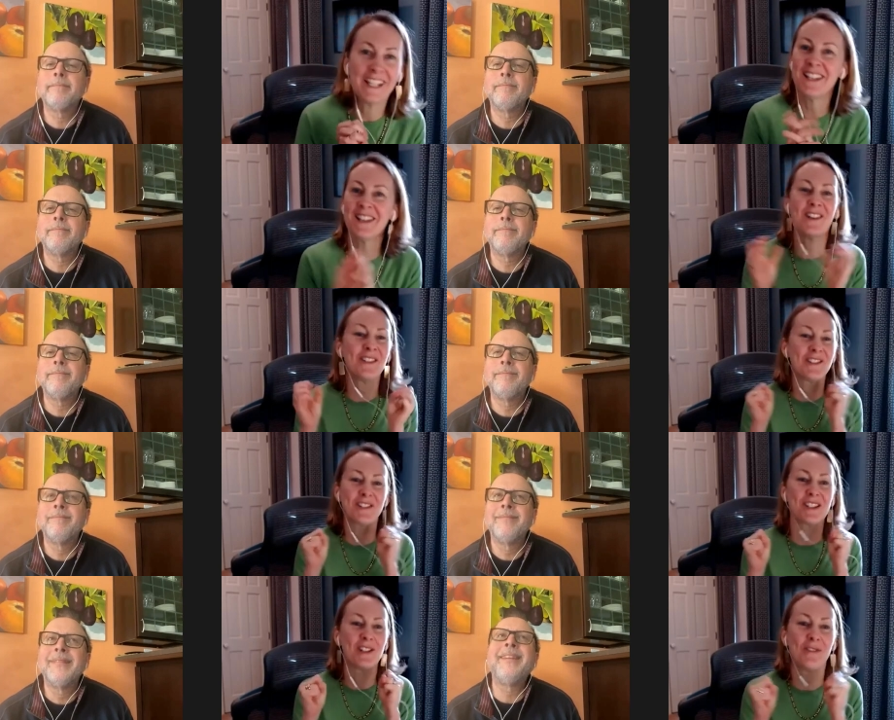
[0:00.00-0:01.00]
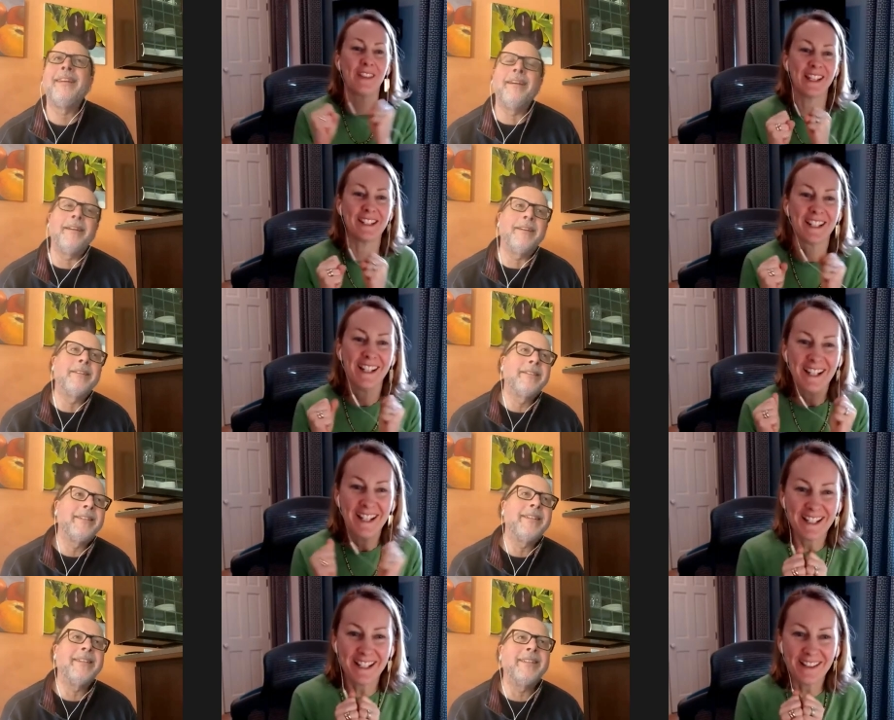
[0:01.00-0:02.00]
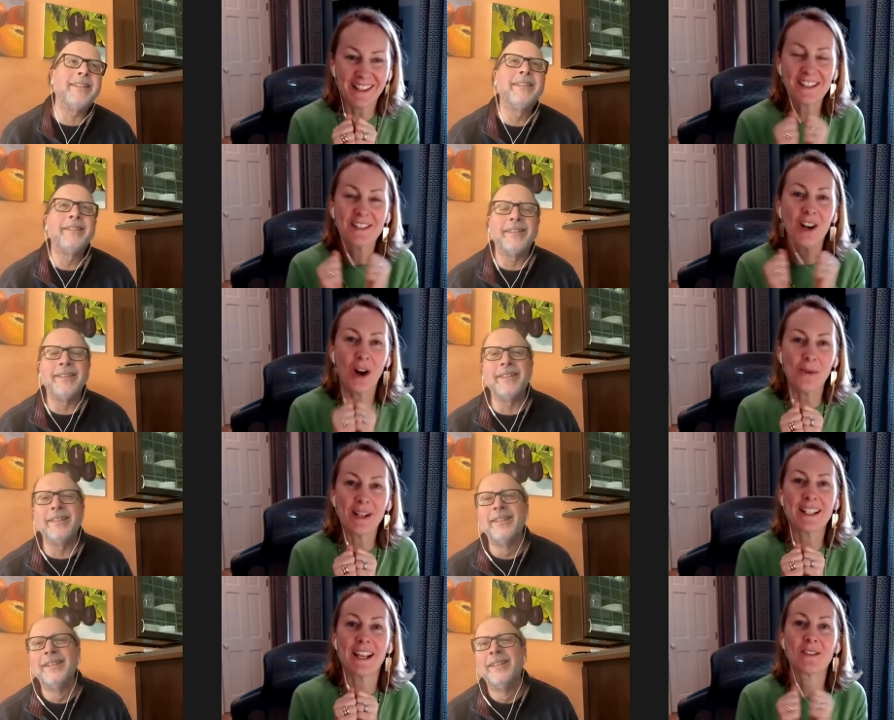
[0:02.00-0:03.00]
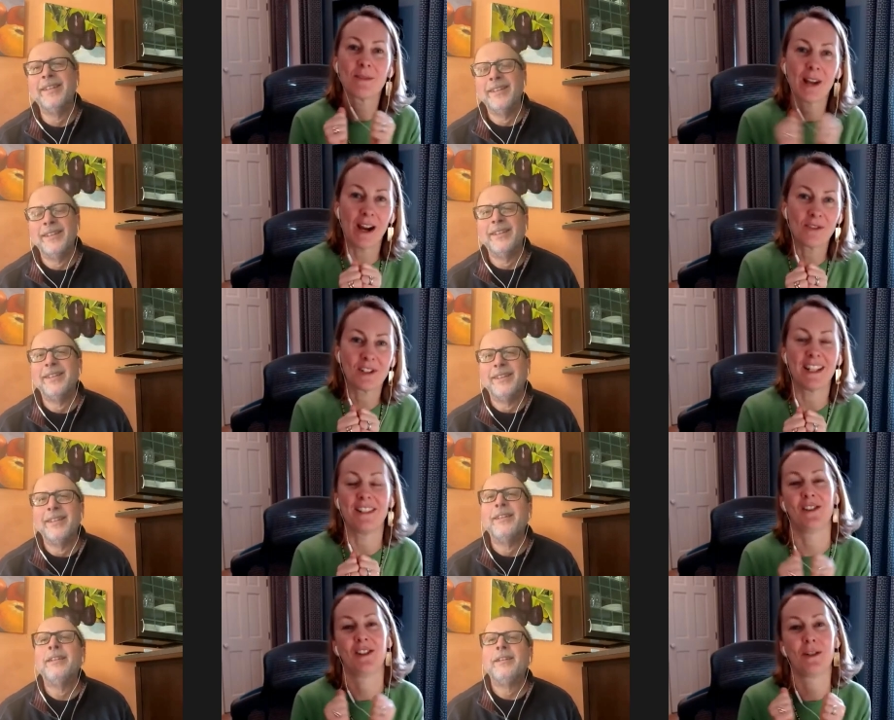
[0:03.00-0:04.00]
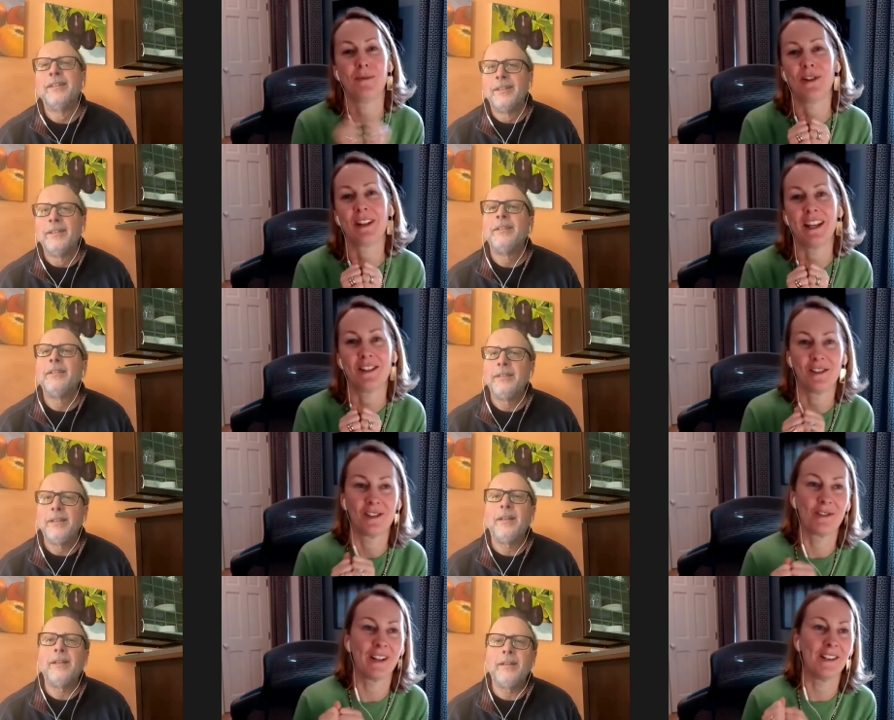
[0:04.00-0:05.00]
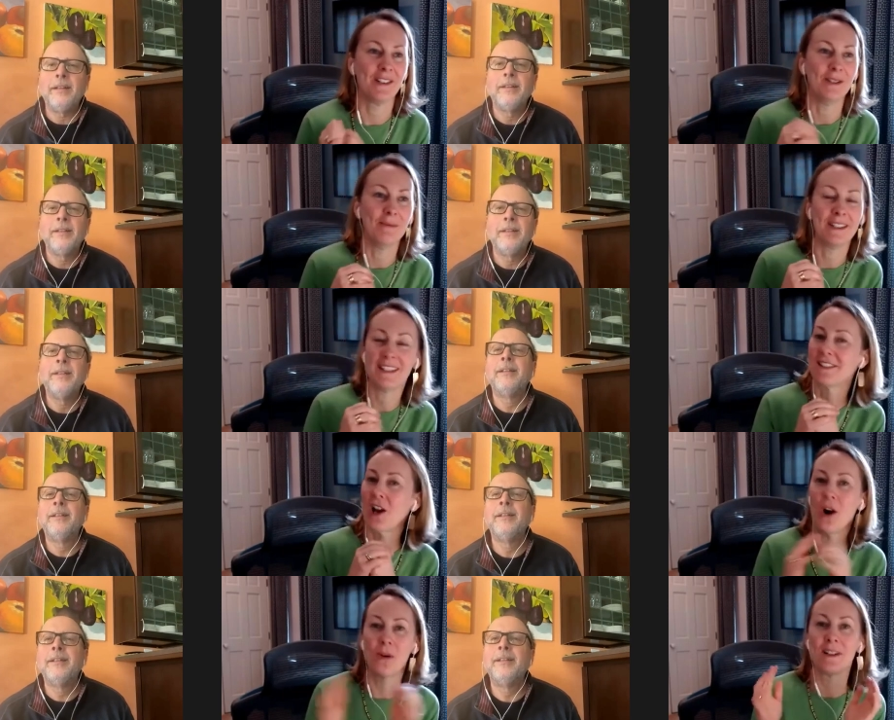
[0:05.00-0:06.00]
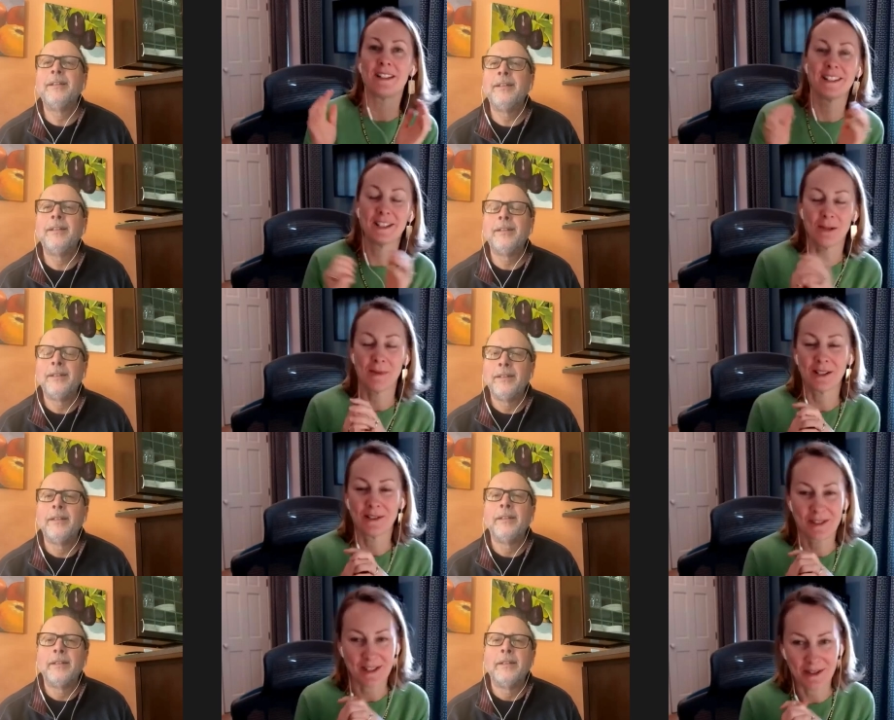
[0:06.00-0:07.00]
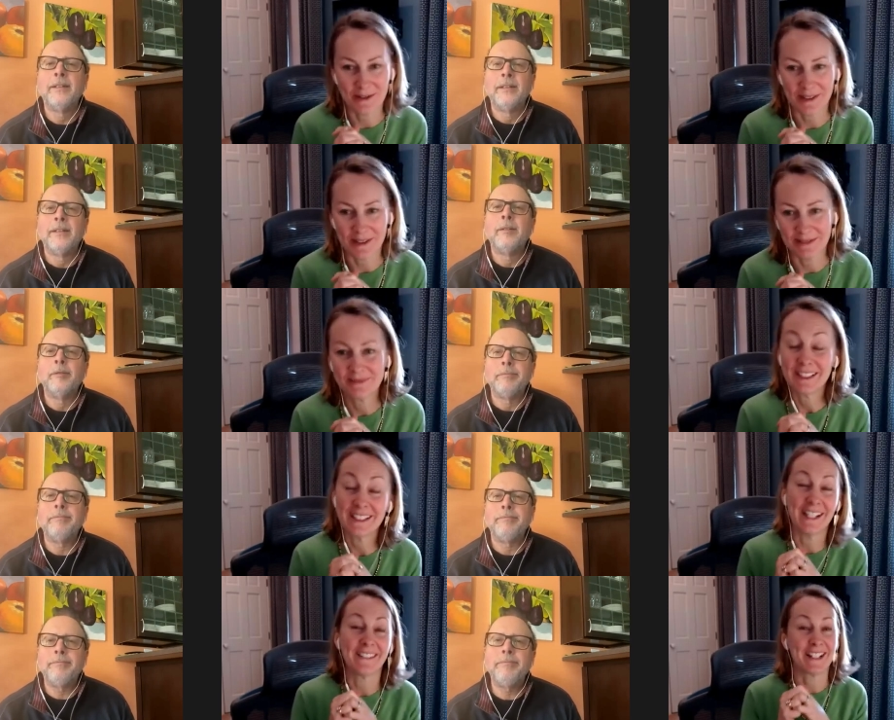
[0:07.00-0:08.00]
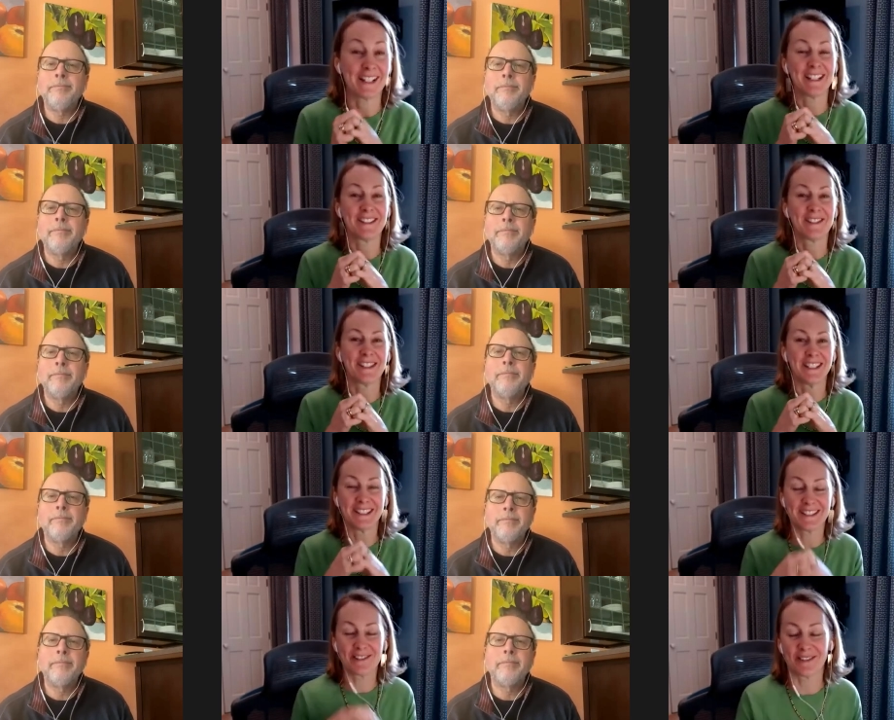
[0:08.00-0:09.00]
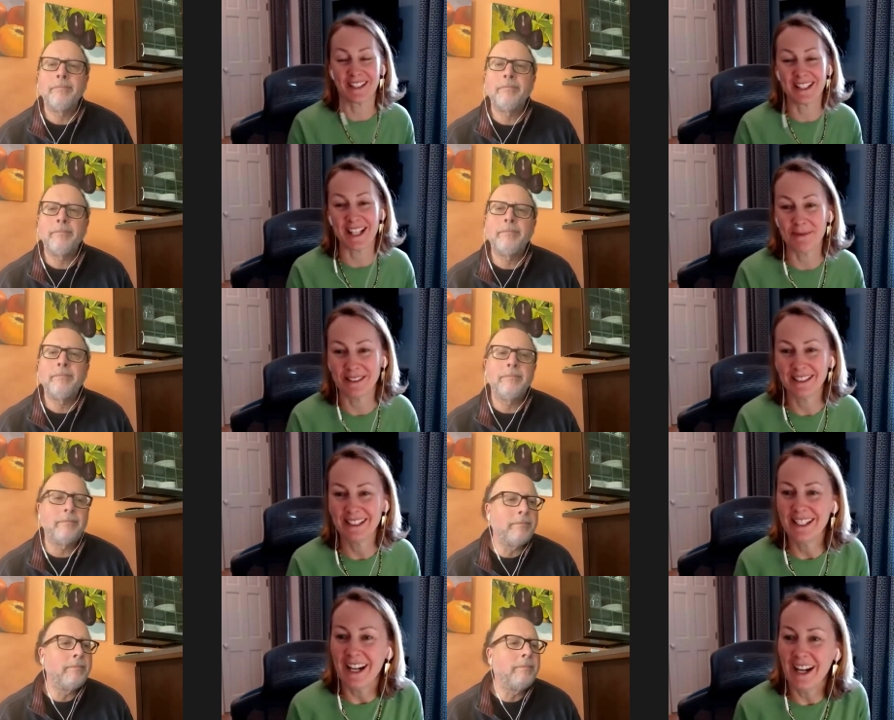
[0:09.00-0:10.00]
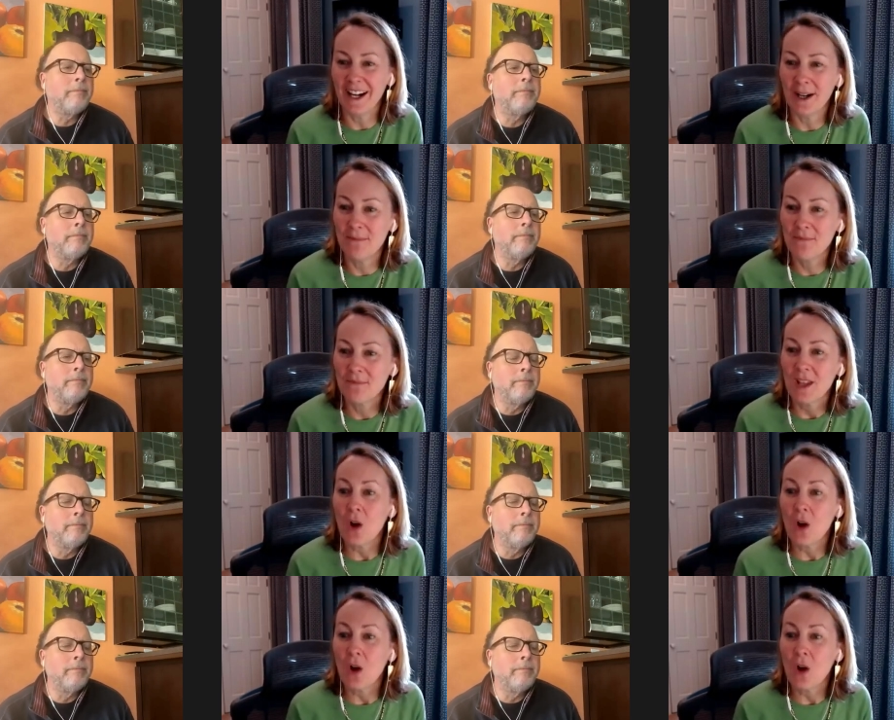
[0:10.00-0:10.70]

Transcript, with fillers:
Speaker 1: they're just two yeah, things. Yeah, you know, they should yeah. always have some conversation and communications uh-huh. around them, and it's always going to go better. So, um, yeah, mm-hmm. that's interesting. Mm-hmm. Mm-hmm. Um,